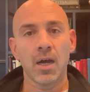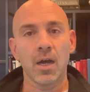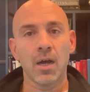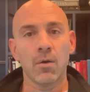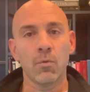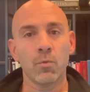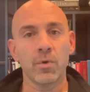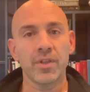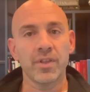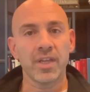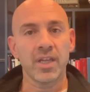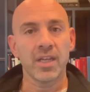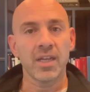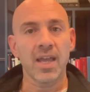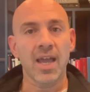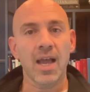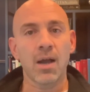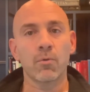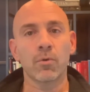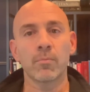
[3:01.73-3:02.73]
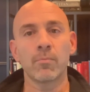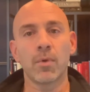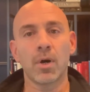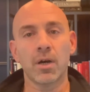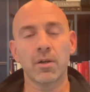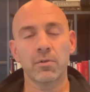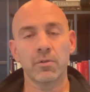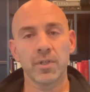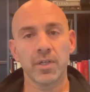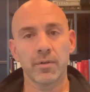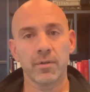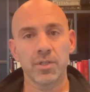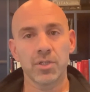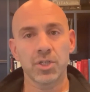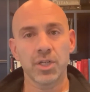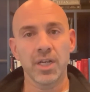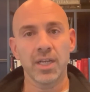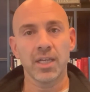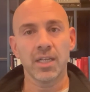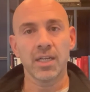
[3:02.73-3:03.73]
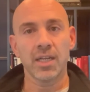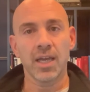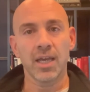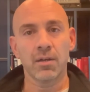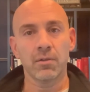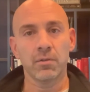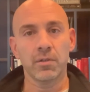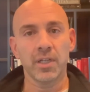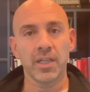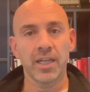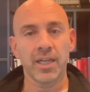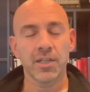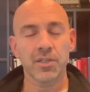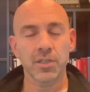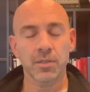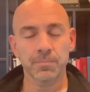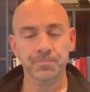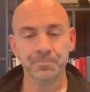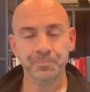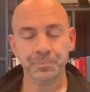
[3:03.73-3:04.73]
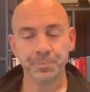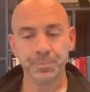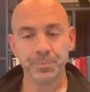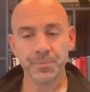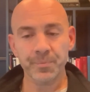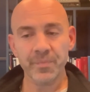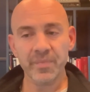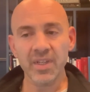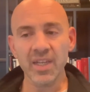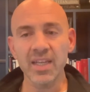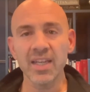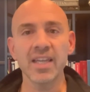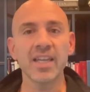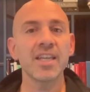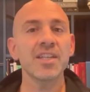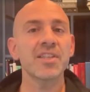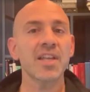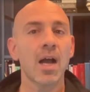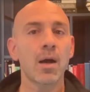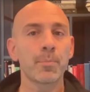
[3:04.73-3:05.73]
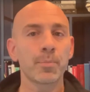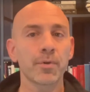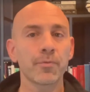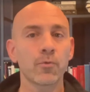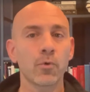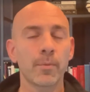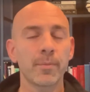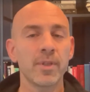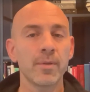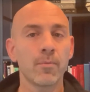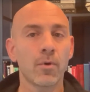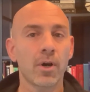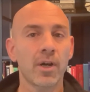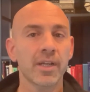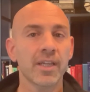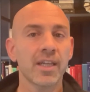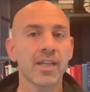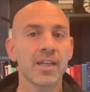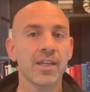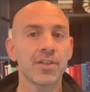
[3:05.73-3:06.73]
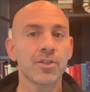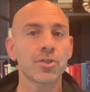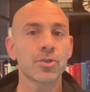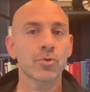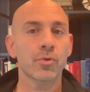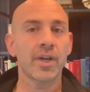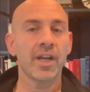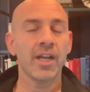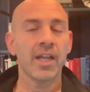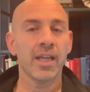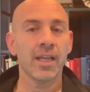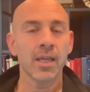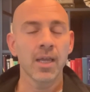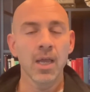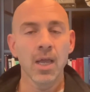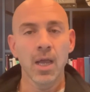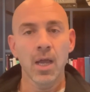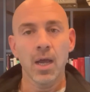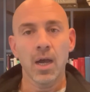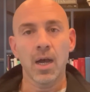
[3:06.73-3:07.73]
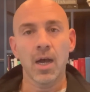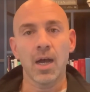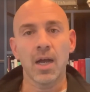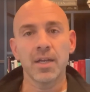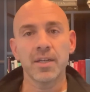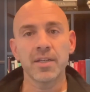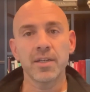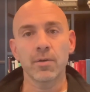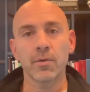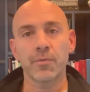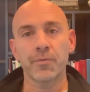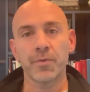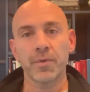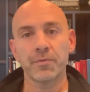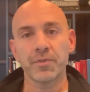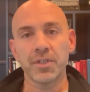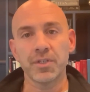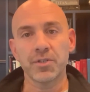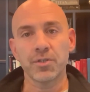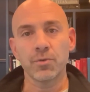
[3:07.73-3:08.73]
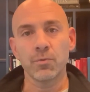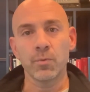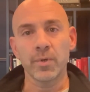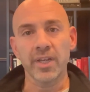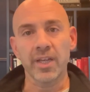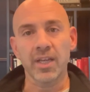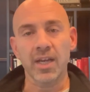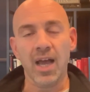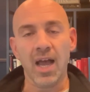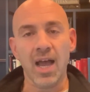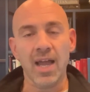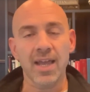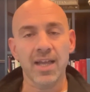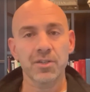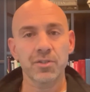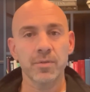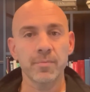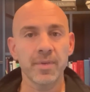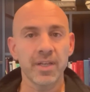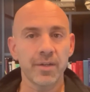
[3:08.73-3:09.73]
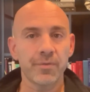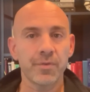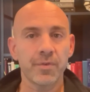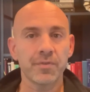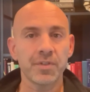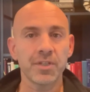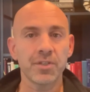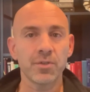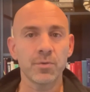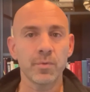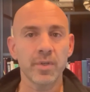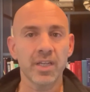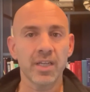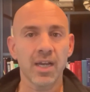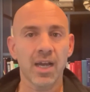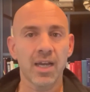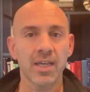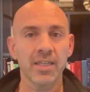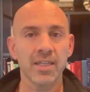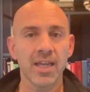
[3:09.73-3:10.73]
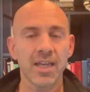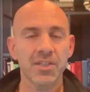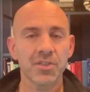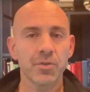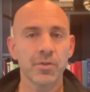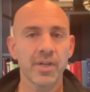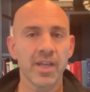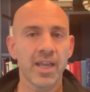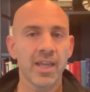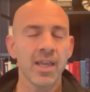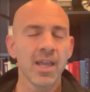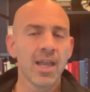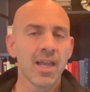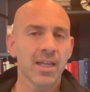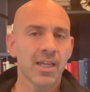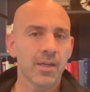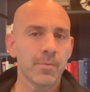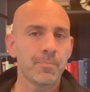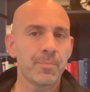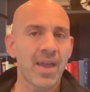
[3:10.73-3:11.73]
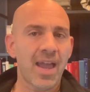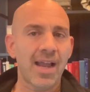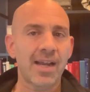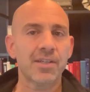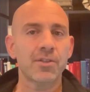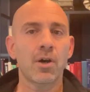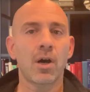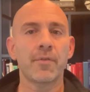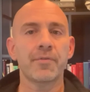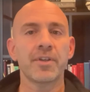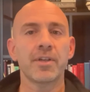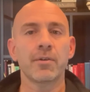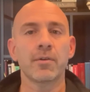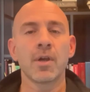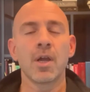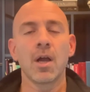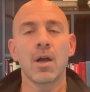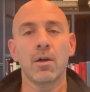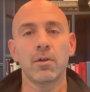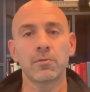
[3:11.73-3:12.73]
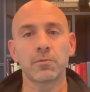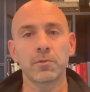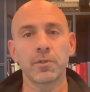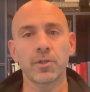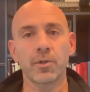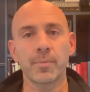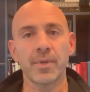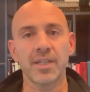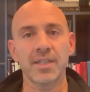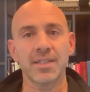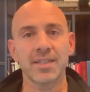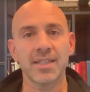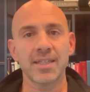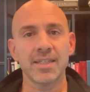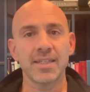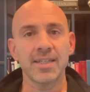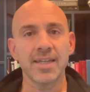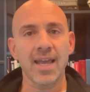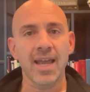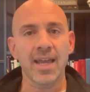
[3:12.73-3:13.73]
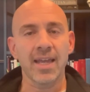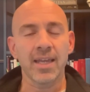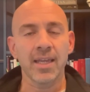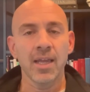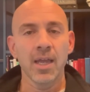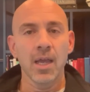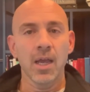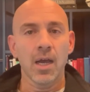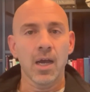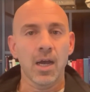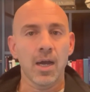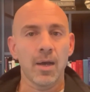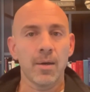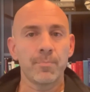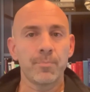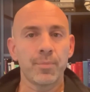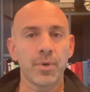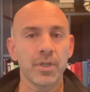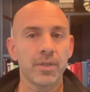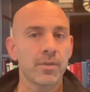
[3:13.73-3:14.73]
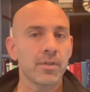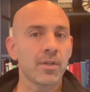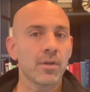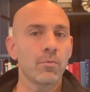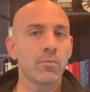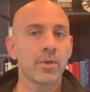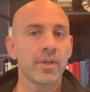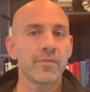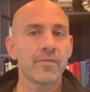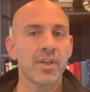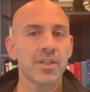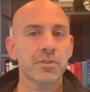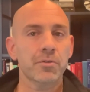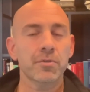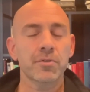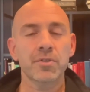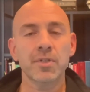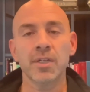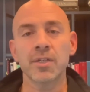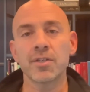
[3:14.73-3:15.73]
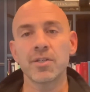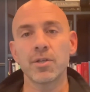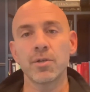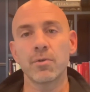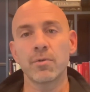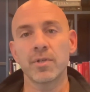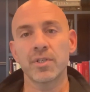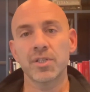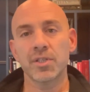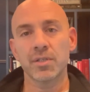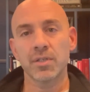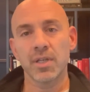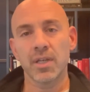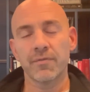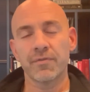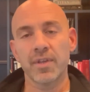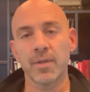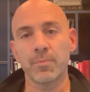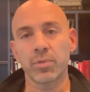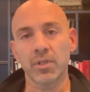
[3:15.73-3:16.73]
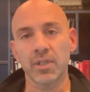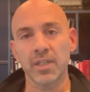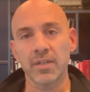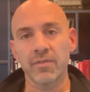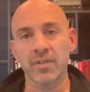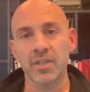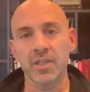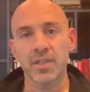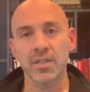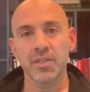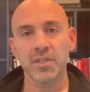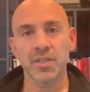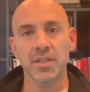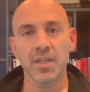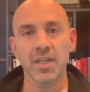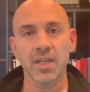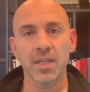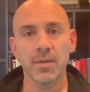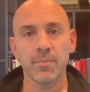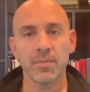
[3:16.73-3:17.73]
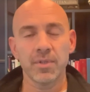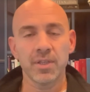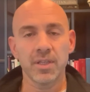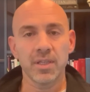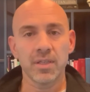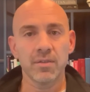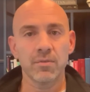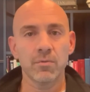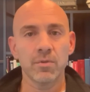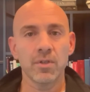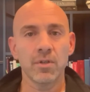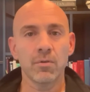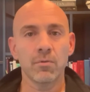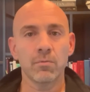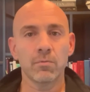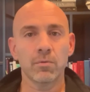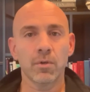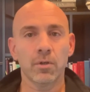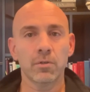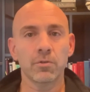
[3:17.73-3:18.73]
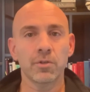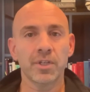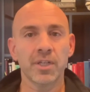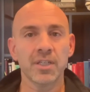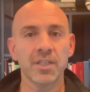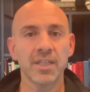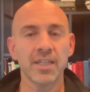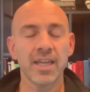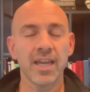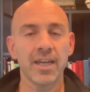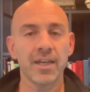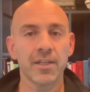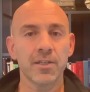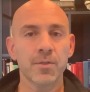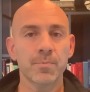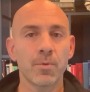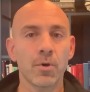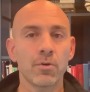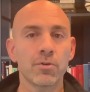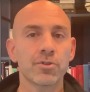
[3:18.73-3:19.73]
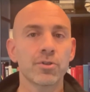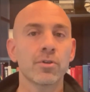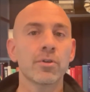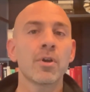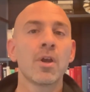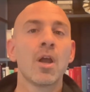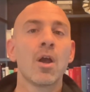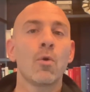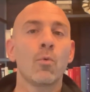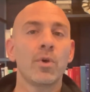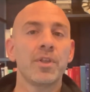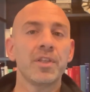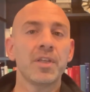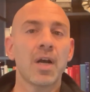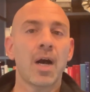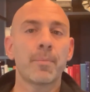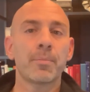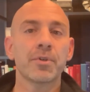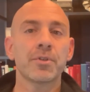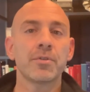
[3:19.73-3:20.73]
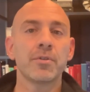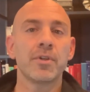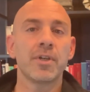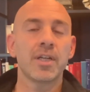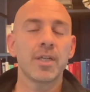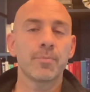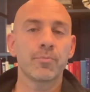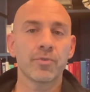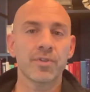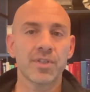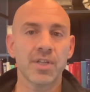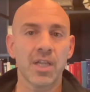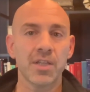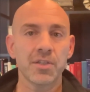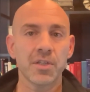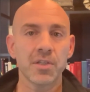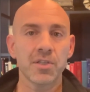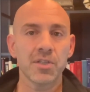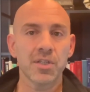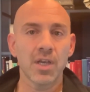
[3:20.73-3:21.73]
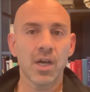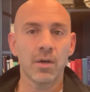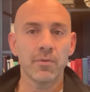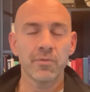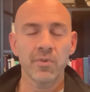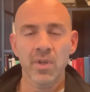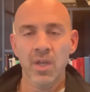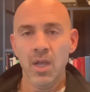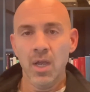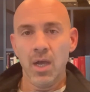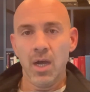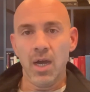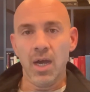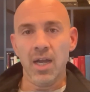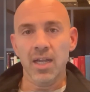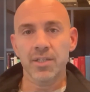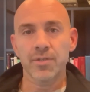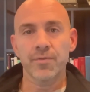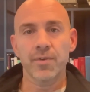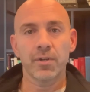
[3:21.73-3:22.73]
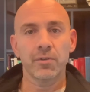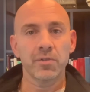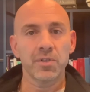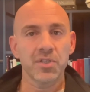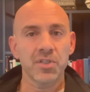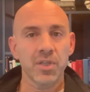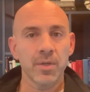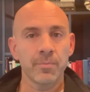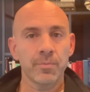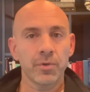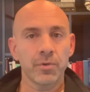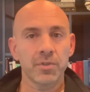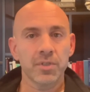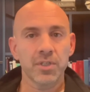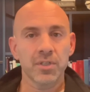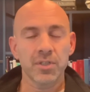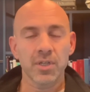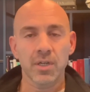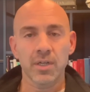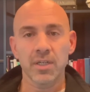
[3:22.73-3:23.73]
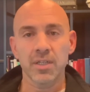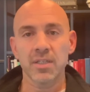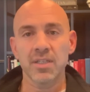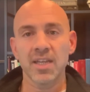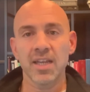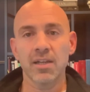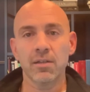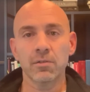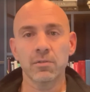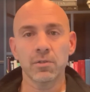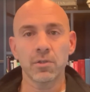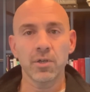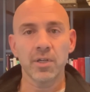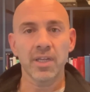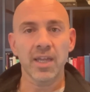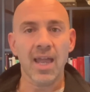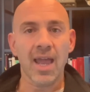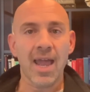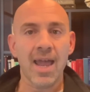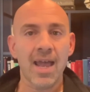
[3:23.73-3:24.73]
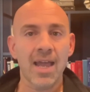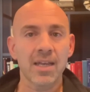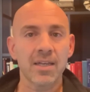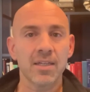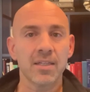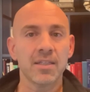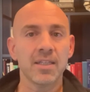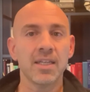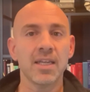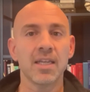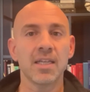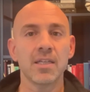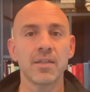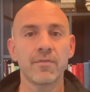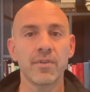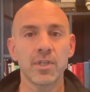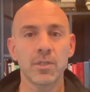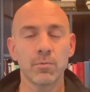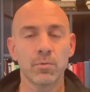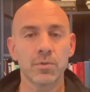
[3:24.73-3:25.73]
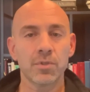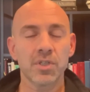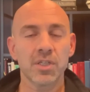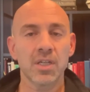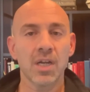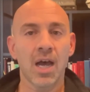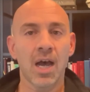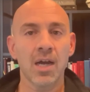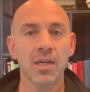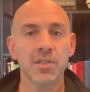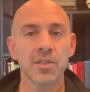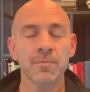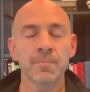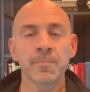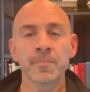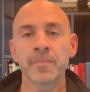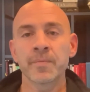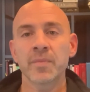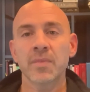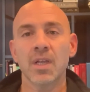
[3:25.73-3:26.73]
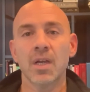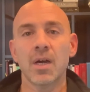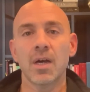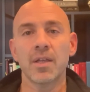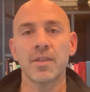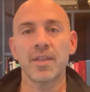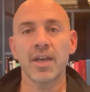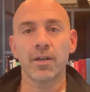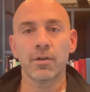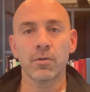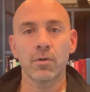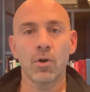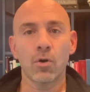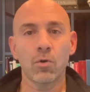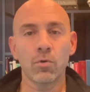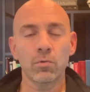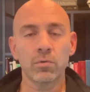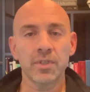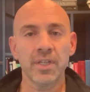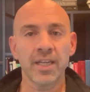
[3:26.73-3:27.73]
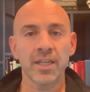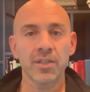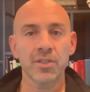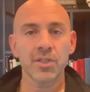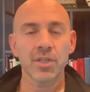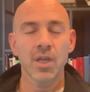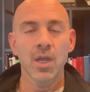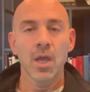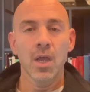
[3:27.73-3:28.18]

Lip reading: within our model here at Chaikin Analytics. It is outperforming the market and is trading near a 52-week high. Actually made a 52-week high yesterday, kind of backed off here a little bit today. But what investors can do is, if they believe in this theme and are looking to gain exposure when the opportunity presents itself, it's fairly simple to try to take a look at the individual stocks that are holdings